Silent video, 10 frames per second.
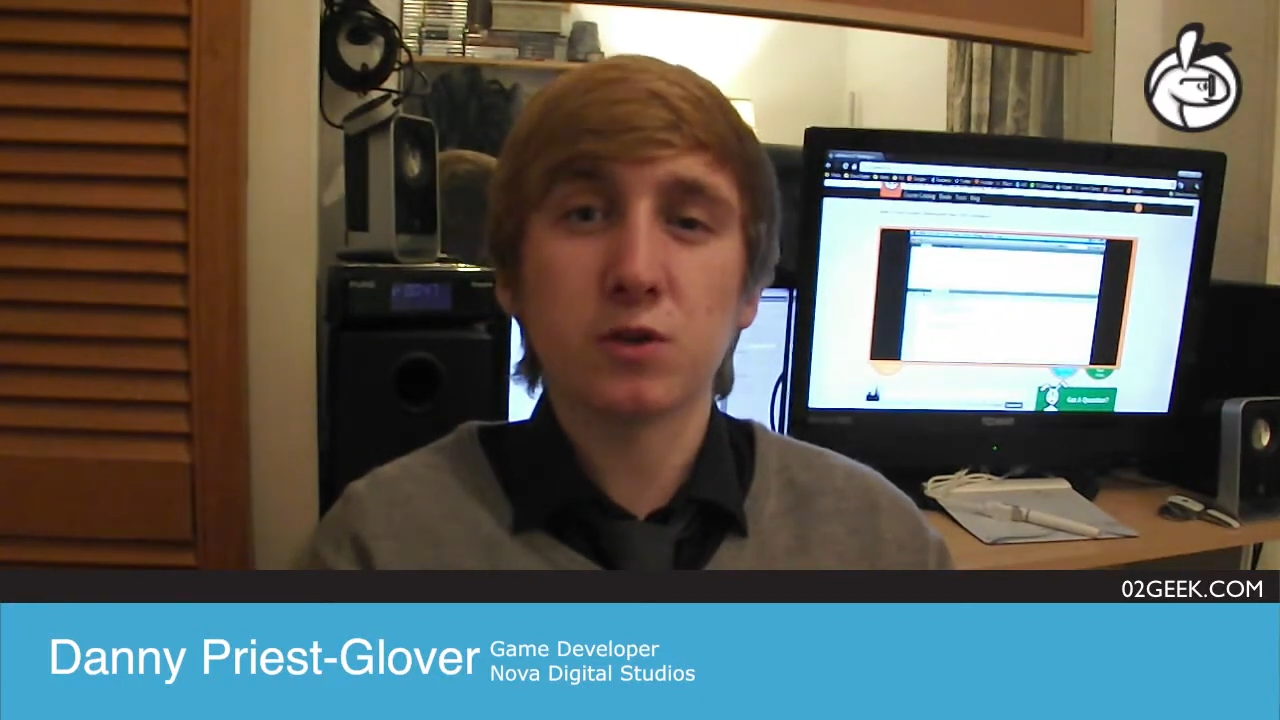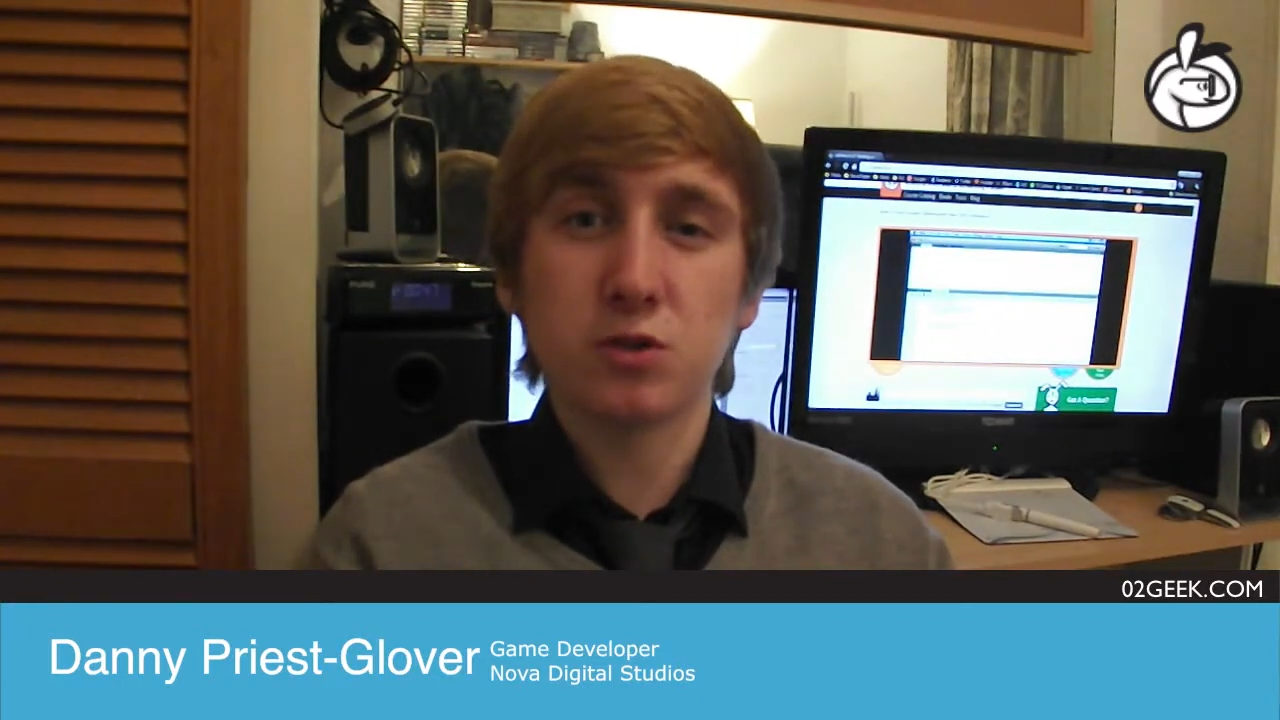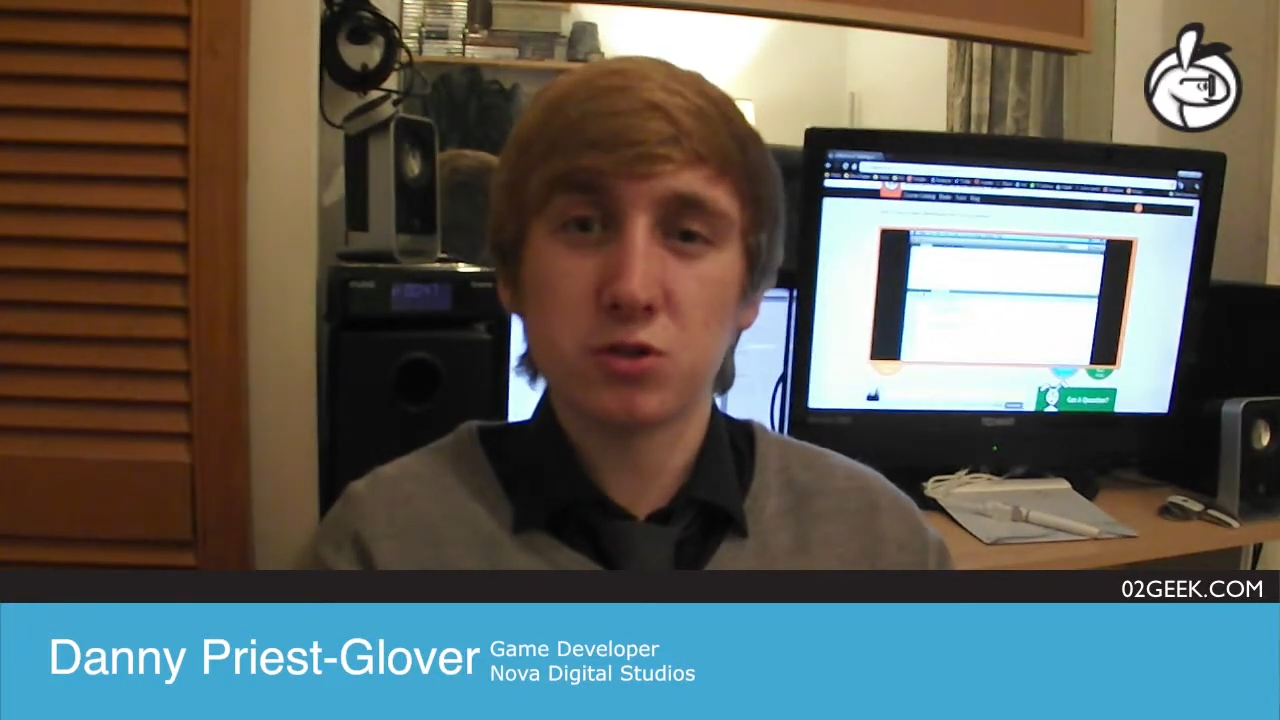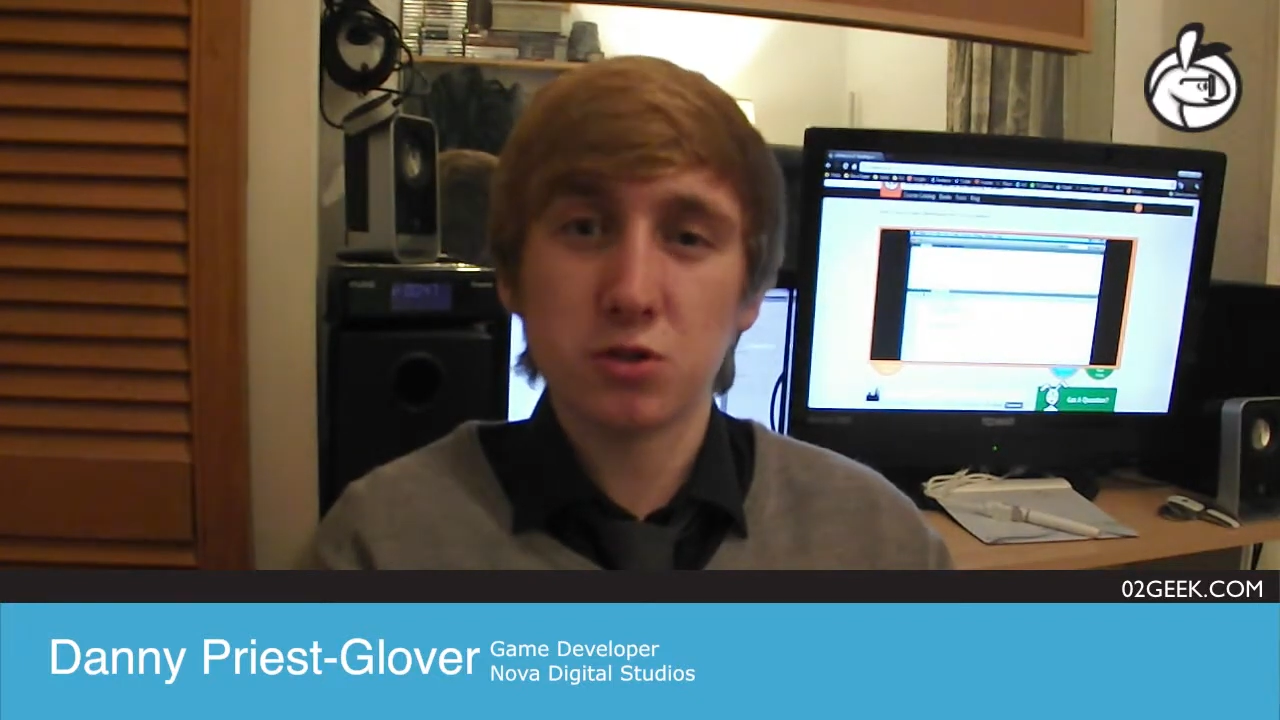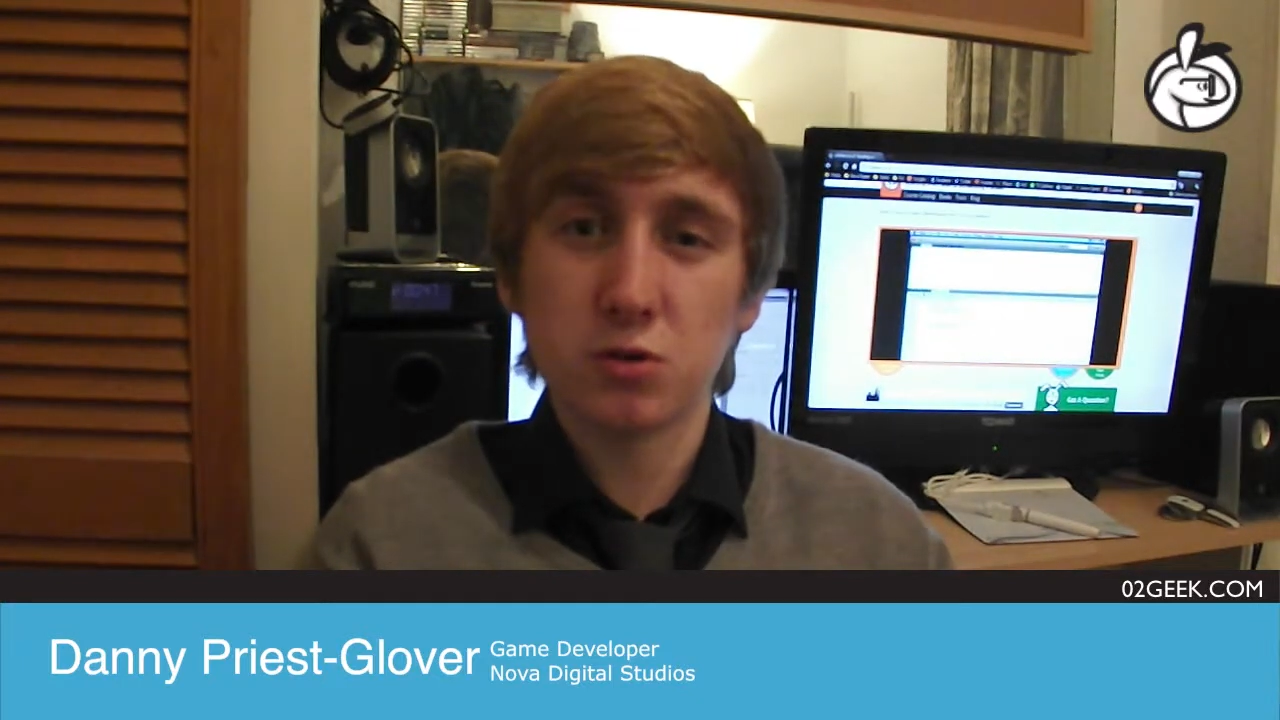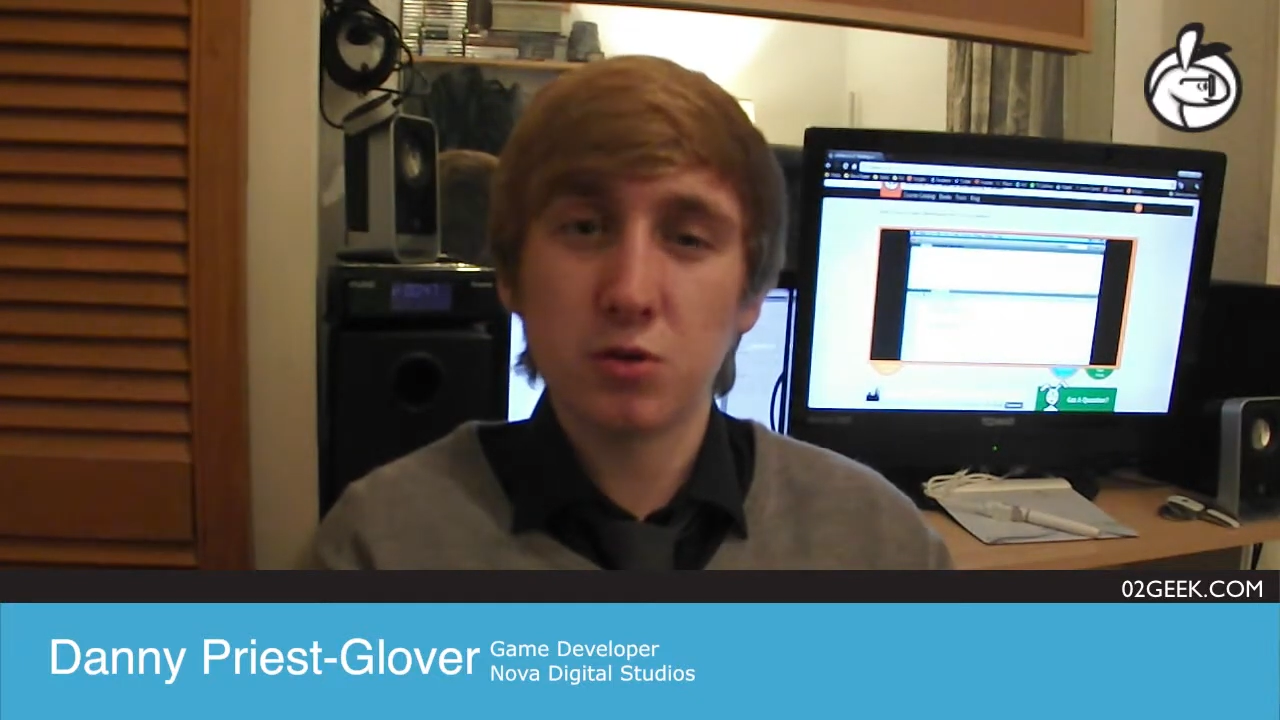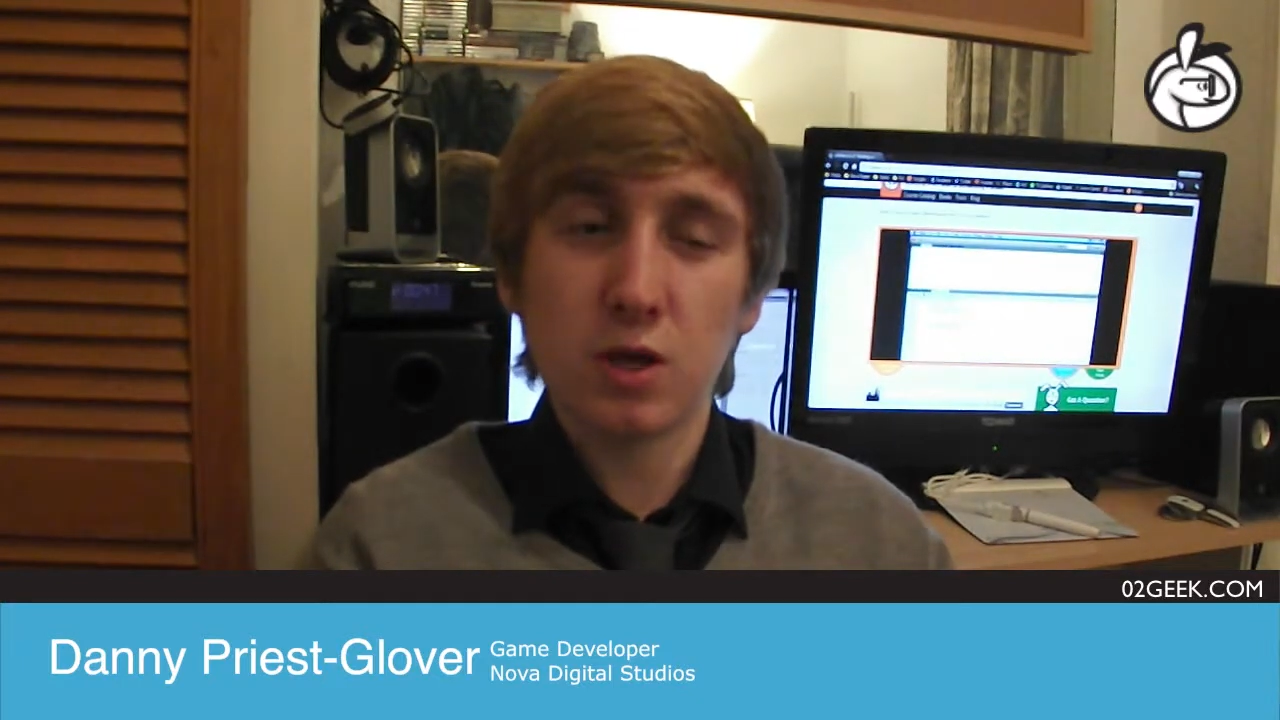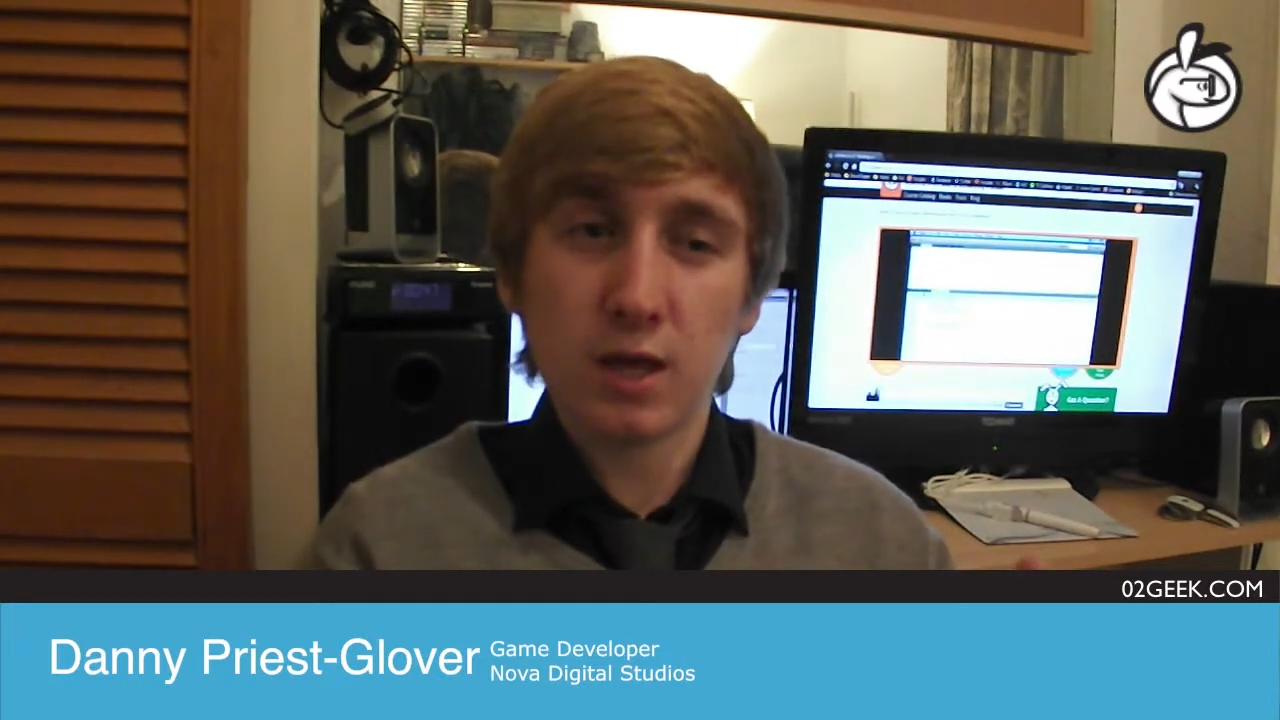you to